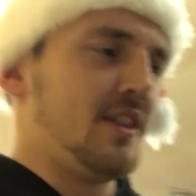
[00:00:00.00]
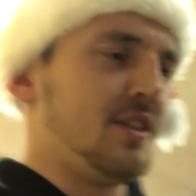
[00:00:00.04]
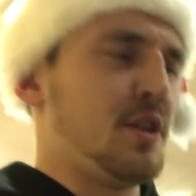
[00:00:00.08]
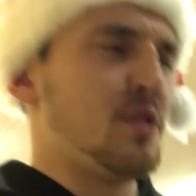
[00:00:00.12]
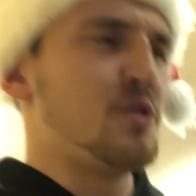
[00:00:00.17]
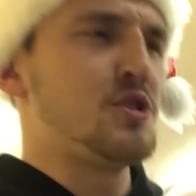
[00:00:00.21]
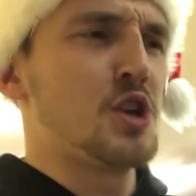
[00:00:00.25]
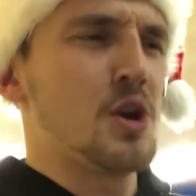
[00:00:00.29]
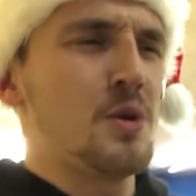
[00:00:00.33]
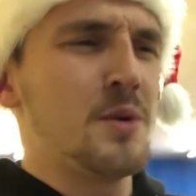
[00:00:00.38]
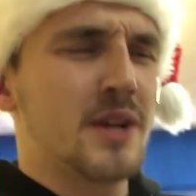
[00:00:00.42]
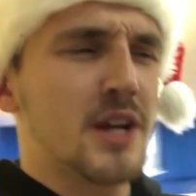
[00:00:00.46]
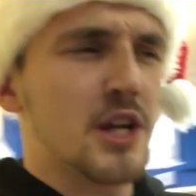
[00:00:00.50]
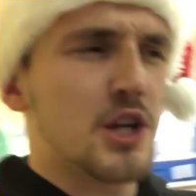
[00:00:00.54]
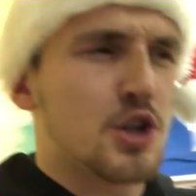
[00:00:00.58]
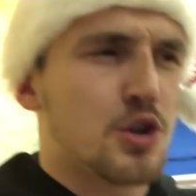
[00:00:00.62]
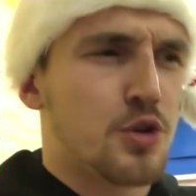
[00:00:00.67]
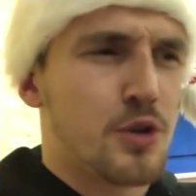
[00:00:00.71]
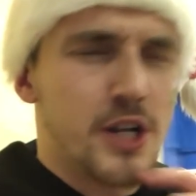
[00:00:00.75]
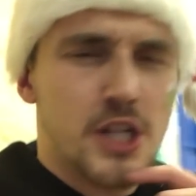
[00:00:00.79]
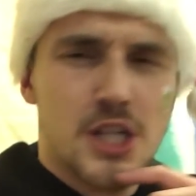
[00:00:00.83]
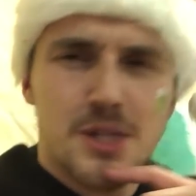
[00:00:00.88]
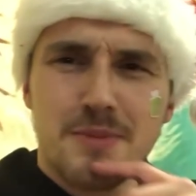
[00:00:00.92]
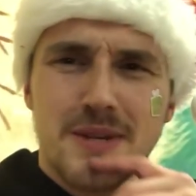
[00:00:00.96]
they're doing a
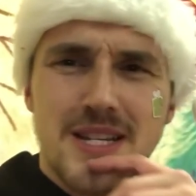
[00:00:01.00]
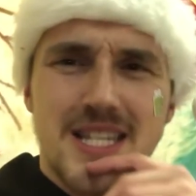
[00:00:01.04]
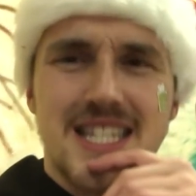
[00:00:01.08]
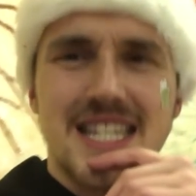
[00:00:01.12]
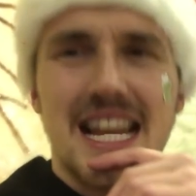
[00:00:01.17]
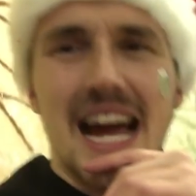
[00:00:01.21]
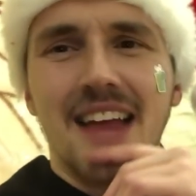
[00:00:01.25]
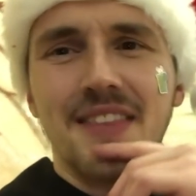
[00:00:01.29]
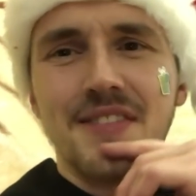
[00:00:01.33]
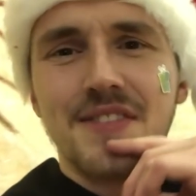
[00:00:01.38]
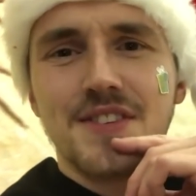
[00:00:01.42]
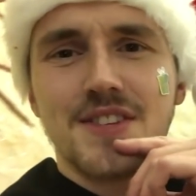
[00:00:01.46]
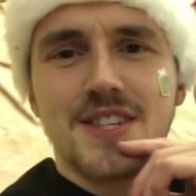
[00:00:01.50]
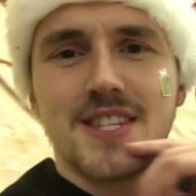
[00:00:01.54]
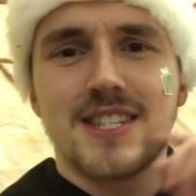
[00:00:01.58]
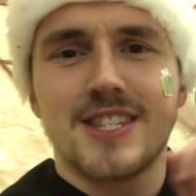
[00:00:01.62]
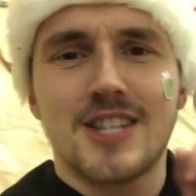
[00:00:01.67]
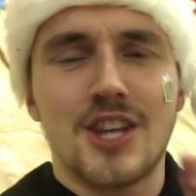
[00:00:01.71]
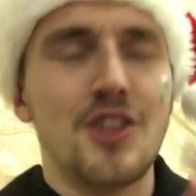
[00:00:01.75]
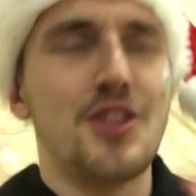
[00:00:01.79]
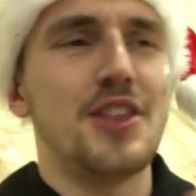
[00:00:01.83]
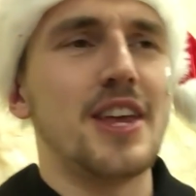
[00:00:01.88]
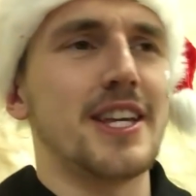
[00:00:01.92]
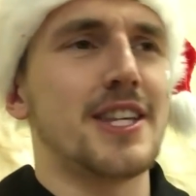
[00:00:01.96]
Christmas dance
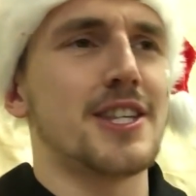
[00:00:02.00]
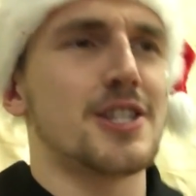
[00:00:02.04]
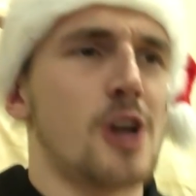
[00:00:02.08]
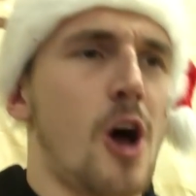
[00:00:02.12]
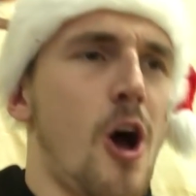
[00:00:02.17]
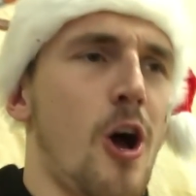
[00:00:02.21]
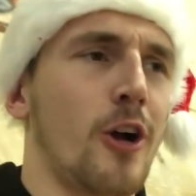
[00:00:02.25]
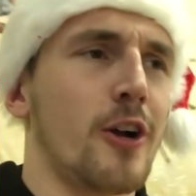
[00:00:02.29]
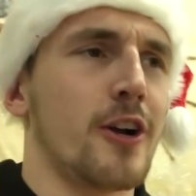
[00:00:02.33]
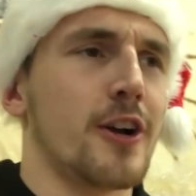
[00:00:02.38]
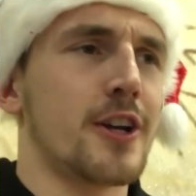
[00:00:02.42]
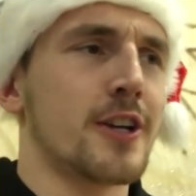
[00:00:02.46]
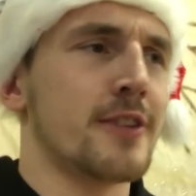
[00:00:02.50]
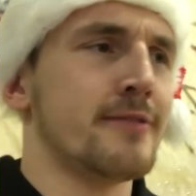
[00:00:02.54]
to this song.